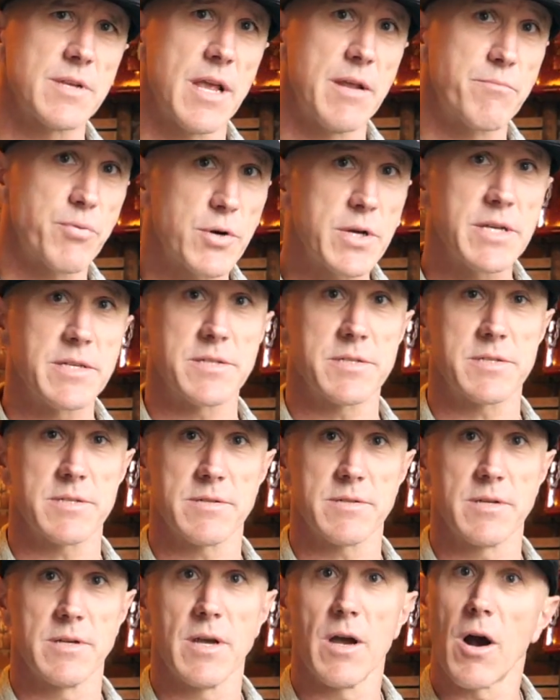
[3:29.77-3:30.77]
and
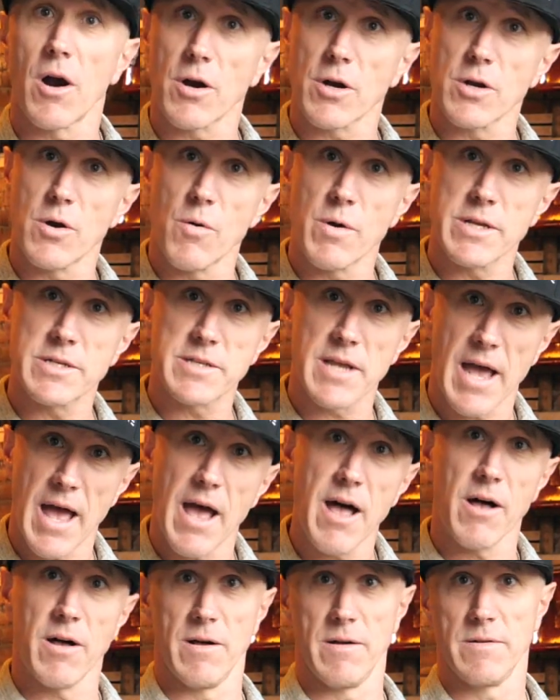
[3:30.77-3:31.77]
priests are going to
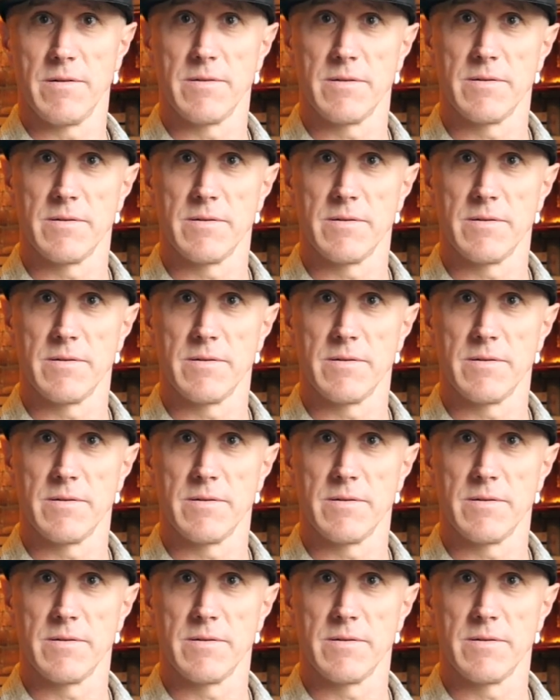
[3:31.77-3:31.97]
hell,